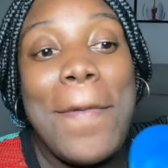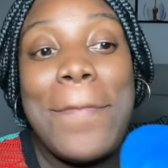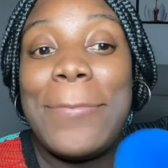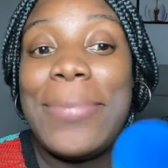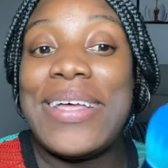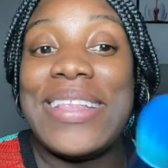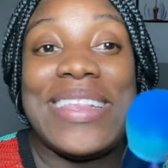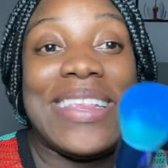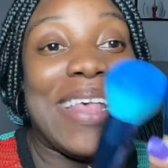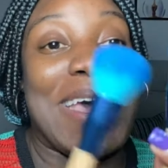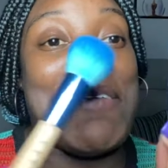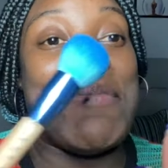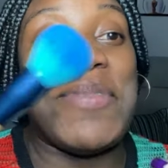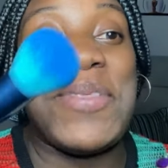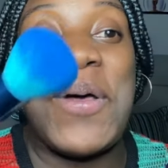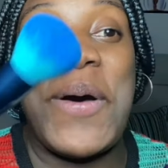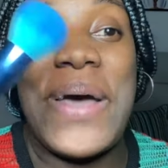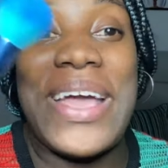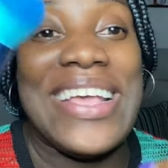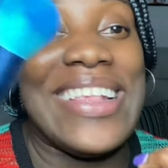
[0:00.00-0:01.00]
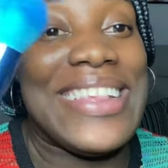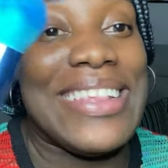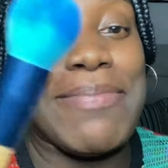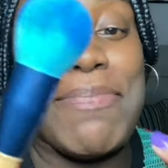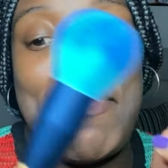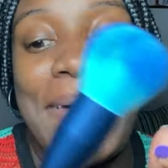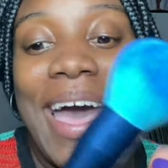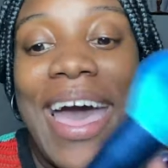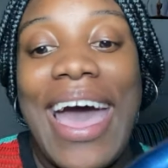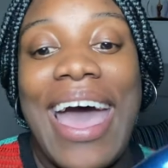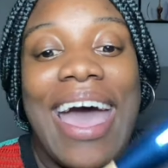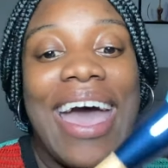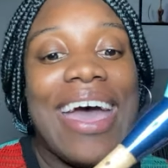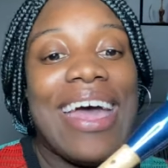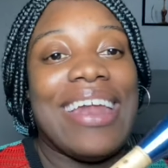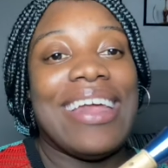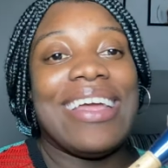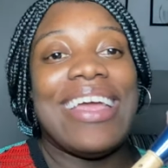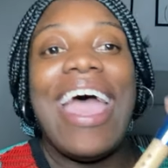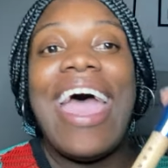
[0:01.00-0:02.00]
but then no, it's
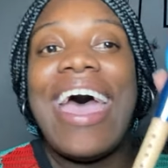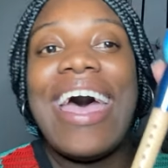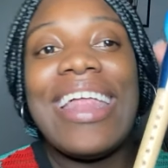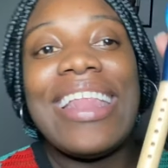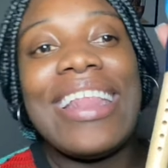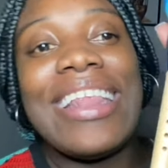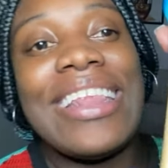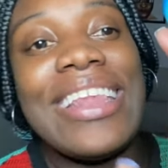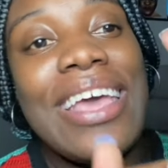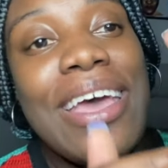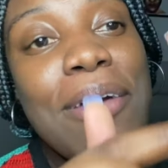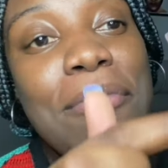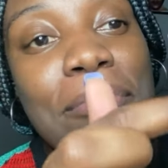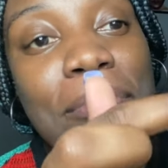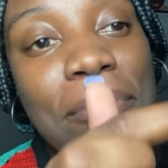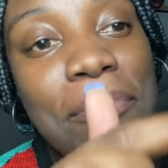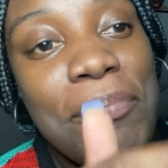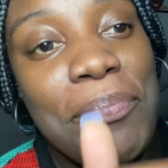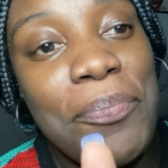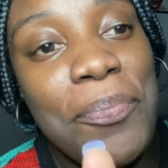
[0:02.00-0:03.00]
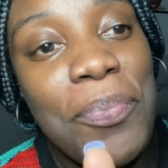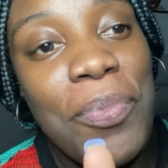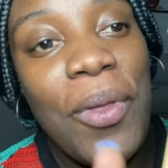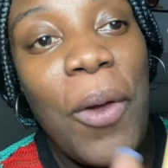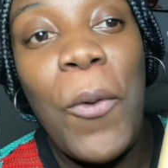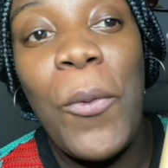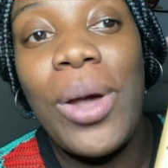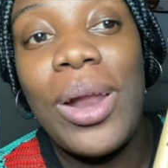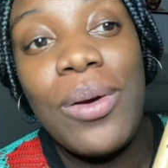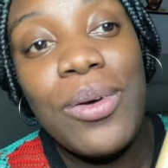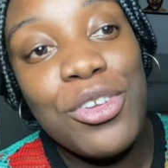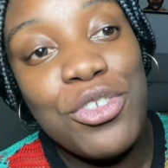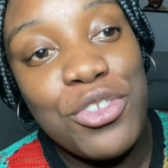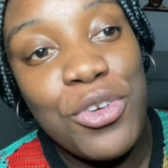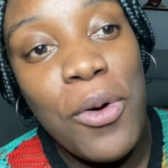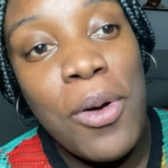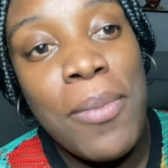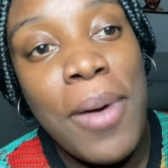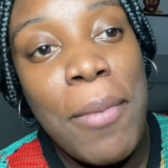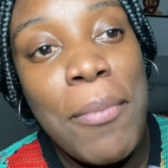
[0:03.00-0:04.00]
bad. Um, when I was
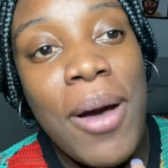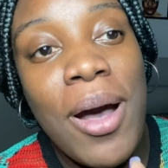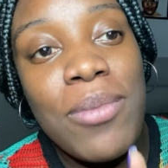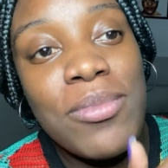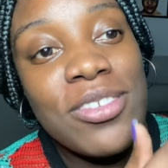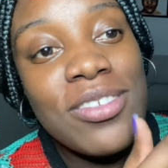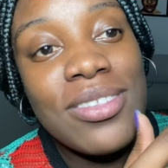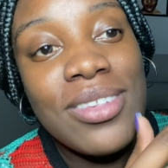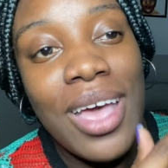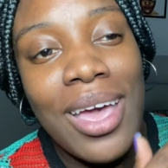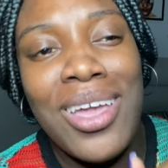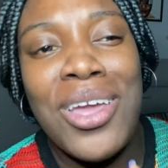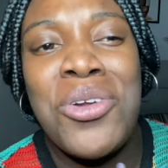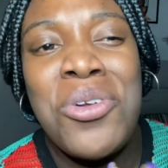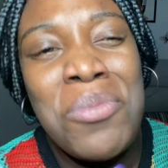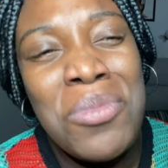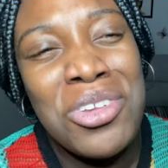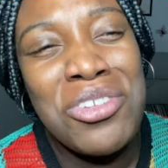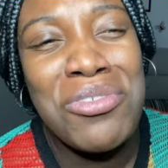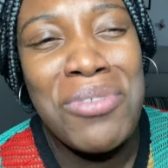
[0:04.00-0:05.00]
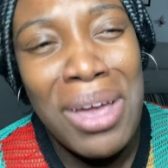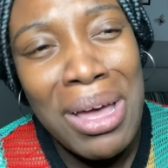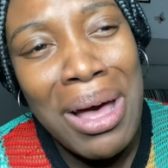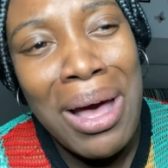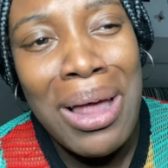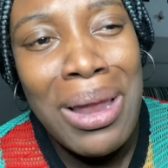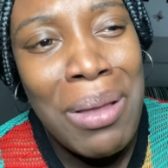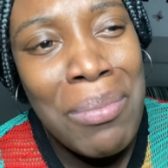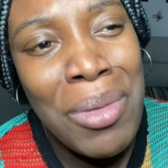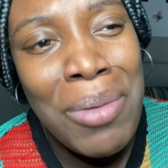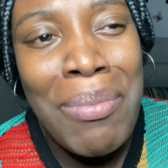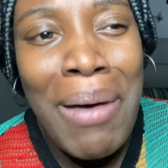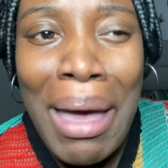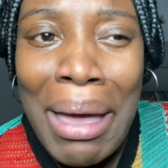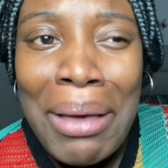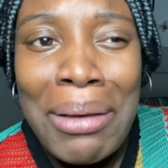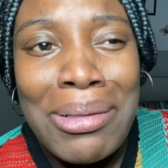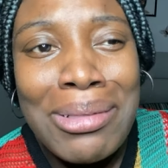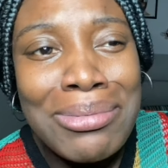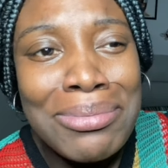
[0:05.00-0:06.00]
showing my mom, she's like, you know what? much record I gonna buy
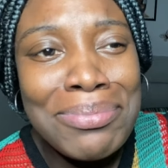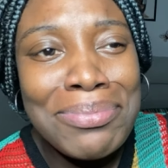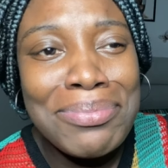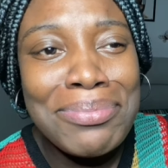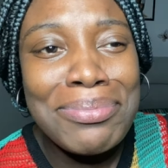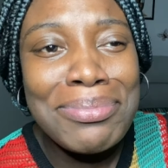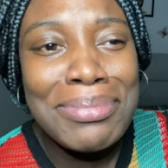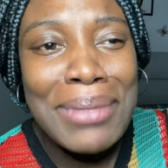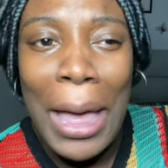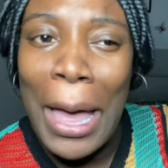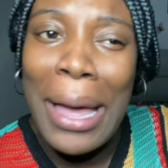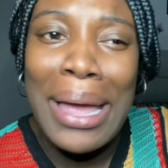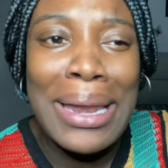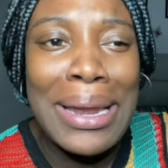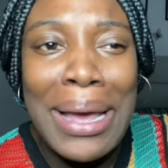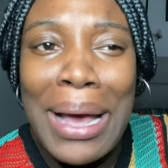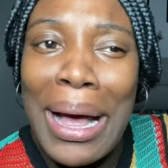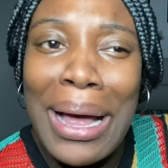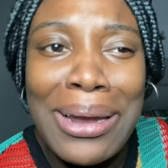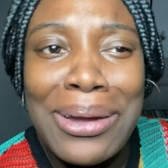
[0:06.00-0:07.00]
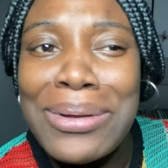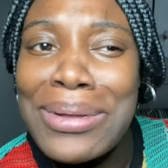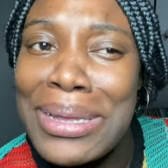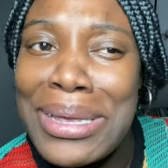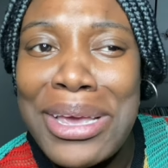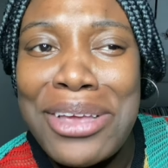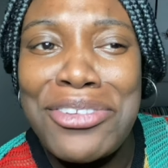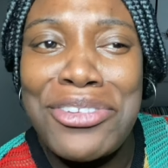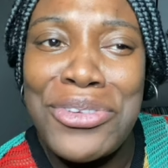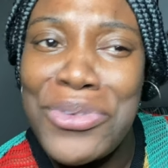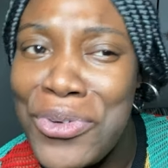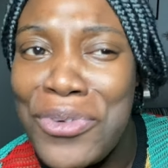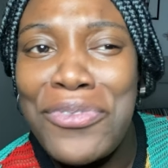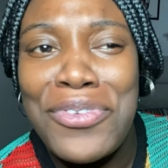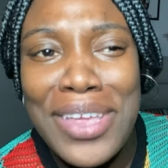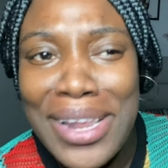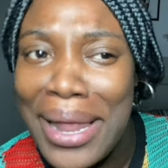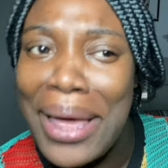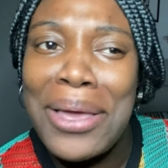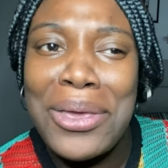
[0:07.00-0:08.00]
you? Uh, in an adult age, you
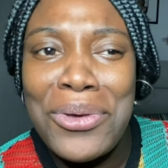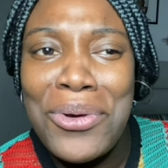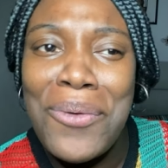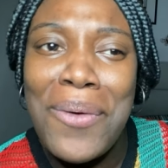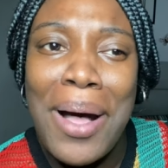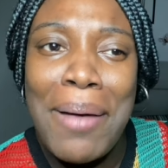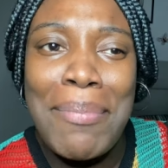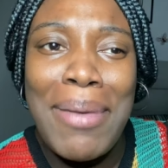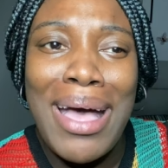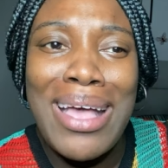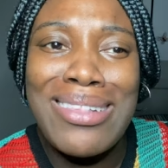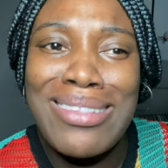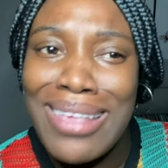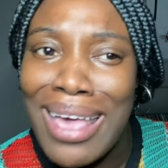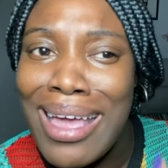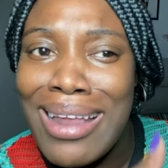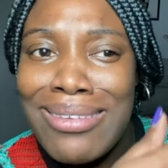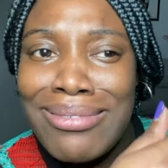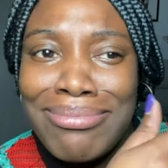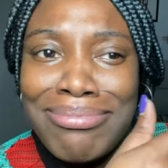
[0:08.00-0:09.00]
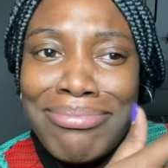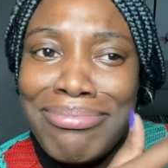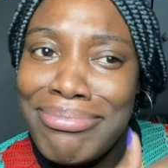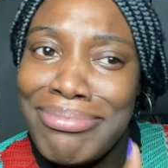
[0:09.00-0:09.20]
feel like you want by 10.